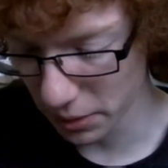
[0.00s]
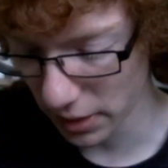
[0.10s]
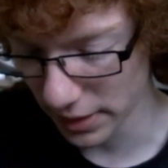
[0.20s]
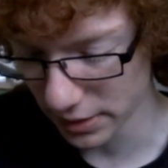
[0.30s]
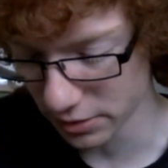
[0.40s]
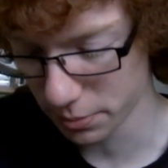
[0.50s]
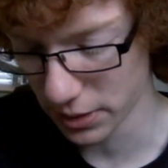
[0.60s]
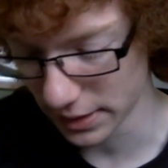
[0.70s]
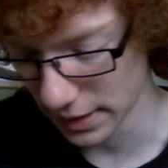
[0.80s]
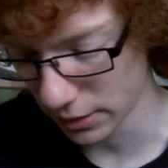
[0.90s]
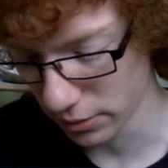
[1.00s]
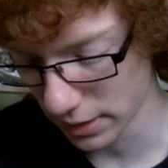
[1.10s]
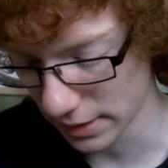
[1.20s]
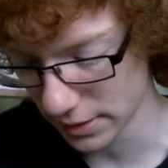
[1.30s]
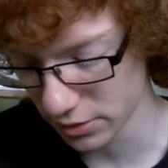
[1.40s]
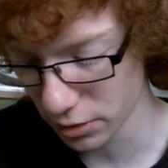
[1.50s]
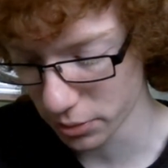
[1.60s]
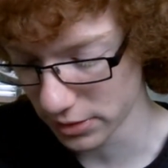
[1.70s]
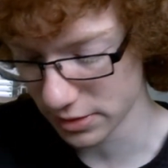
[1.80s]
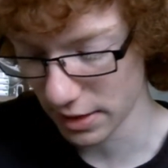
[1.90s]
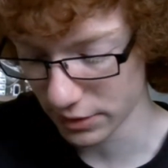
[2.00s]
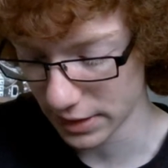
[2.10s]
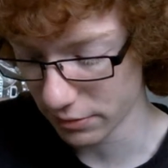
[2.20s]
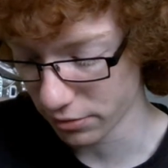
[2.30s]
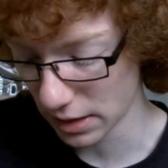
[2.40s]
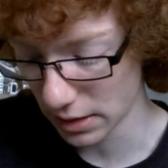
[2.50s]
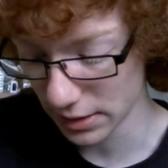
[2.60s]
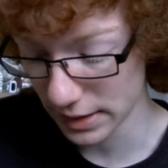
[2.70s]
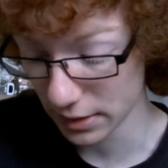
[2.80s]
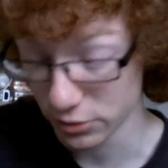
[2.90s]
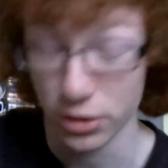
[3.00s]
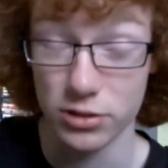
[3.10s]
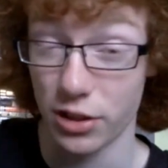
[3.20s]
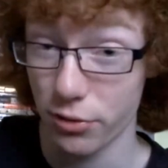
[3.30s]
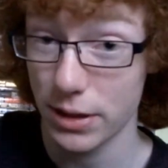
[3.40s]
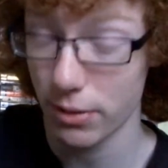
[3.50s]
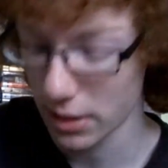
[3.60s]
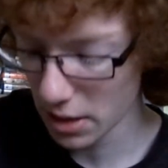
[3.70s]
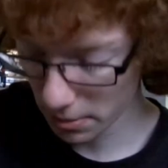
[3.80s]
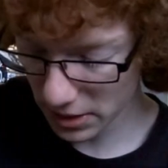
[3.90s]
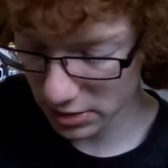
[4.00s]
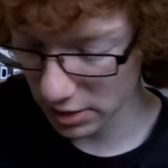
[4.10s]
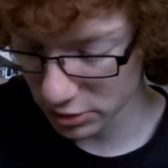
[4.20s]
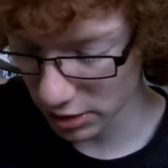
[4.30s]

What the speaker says: there's no point in having the Uncharted 3 one, because Uncharted 3 is already out and it has been for a